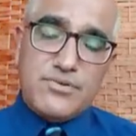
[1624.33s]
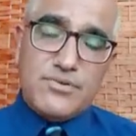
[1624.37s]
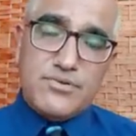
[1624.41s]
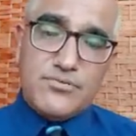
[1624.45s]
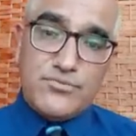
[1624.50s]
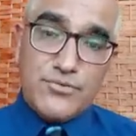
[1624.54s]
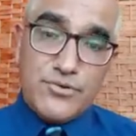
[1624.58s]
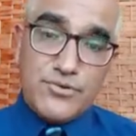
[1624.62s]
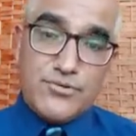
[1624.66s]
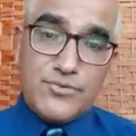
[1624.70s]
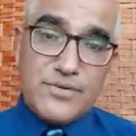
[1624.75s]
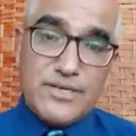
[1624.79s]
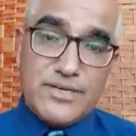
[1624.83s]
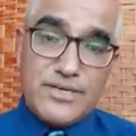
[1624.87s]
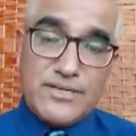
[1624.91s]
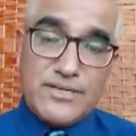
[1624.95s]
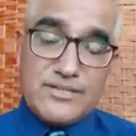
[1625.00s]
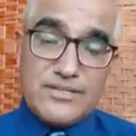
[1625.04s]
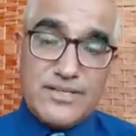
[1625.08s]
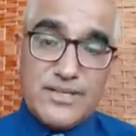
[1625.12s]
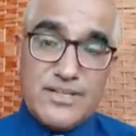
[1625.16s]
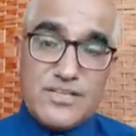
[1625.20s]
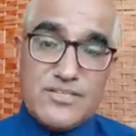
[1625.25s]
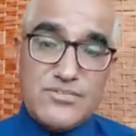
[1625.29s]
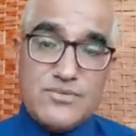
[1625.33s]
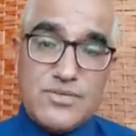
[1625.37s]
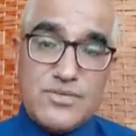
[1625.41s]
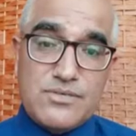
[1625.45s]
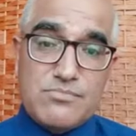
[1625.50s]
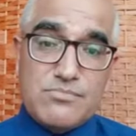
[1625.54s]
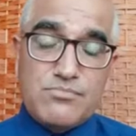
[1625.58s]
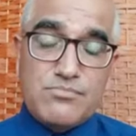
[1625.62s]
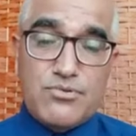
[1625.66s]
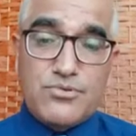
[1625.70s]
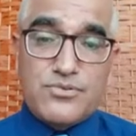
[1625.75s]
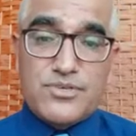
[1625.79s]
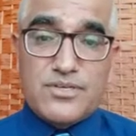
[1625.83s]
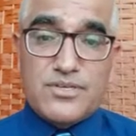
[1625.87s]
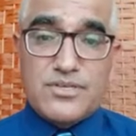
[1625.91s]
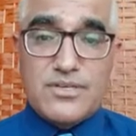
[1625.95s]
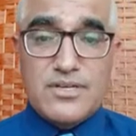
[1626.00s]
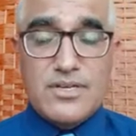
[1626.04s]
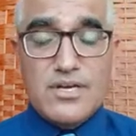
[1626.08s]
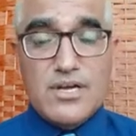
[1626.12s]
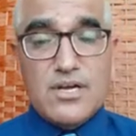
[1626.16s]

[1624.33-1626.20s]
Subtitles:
footwear. That is very important.